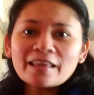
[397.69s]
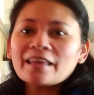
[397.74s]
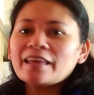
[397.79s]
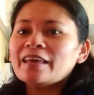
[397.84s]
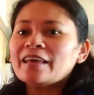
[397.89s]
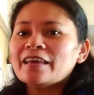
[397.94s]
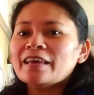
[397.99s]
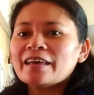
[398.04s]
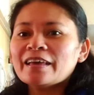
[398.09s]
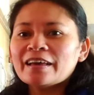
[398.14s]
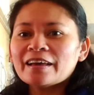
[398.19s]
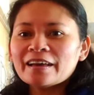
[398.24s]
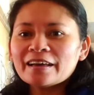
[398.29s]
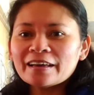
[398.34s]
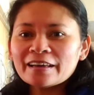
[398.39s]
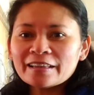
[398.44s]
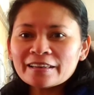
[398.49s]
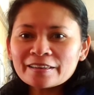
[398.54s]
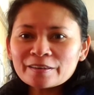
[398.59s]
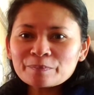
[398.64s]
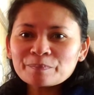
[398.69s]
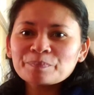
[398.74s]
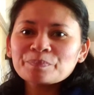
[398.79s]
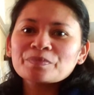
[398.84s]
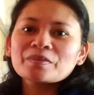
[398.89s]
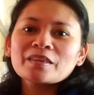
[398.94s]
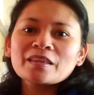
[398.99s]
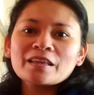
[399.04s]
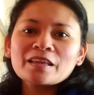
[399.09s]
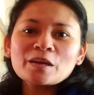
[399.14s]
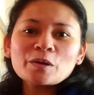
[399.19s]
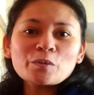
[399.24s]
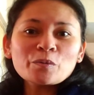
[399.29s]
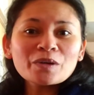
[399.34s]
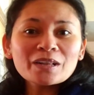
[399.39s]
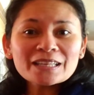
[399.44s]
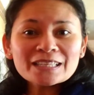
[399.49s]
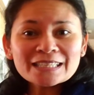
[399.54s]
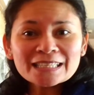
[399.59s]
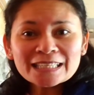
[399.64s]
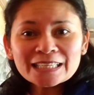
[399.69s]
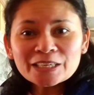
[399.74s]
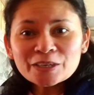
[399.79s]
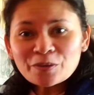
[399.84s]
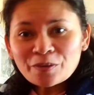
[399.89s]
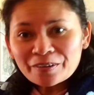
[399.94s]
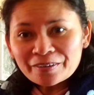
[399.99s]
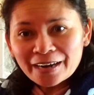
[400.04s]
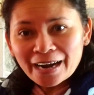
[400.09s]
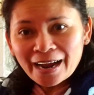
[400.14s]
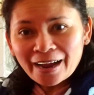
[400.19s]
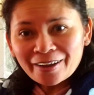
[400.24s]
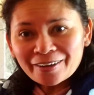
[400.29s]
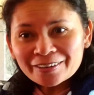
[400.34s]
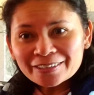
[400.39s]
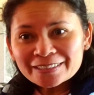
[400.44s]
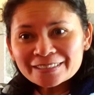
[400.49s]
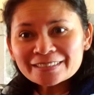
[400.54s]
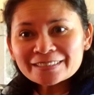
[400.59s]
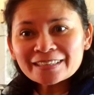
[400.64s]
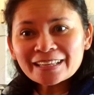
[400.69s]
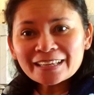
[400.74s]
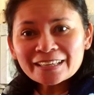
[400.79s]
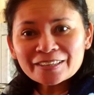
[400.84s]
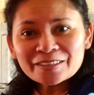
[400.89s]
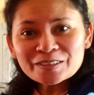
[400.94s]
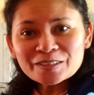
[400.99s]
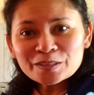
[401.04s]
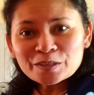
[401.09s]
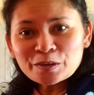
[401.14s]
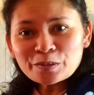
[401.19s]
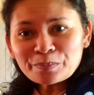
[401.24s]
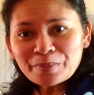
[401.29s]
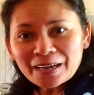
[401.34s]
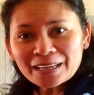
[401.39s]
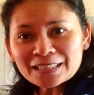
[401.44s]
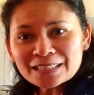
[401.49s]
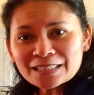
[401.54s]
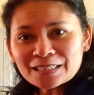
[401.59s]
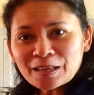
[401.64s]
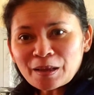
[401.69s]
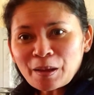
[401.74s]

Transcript: And we'll see you around. Thank you so much.